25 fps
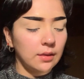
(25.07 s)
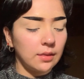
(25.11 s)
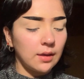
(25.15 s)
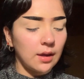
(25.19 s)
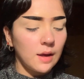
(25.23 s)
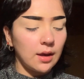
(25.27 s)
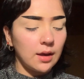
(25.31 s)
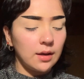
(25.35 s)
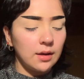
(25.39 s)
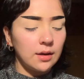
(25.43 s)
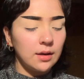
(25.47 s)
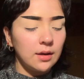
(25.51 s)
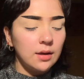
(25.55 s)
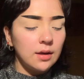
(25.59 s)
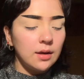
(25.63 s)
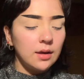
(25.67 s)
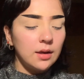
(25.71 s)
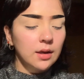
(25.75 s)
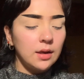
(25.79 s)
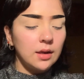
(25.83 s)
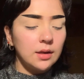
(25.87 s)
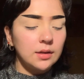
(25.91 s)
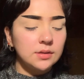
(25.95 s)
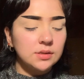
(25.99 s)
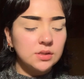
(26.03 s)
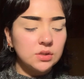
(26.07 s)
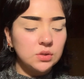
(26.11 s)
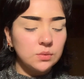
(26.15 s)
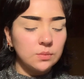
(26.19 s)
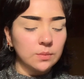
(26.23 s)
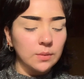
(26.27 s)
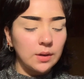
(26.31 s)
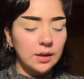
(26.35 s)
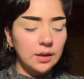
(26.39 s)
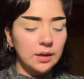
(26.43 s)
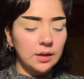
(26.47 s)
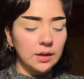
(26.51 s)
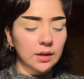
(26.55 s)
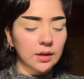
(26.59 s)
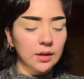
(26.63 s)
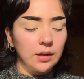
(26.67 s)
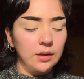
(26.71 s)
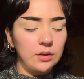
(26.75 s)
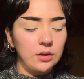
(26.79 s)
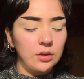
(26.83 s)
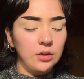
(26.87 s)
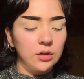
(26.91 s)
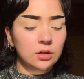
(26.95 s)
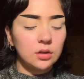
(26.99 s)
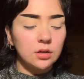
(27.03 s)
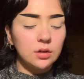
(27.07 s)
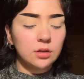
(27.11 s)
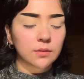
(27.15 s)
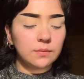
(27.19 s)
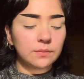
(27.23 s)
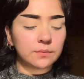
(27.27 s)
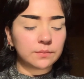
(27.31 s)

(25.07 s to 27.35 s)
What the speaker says: that into my inner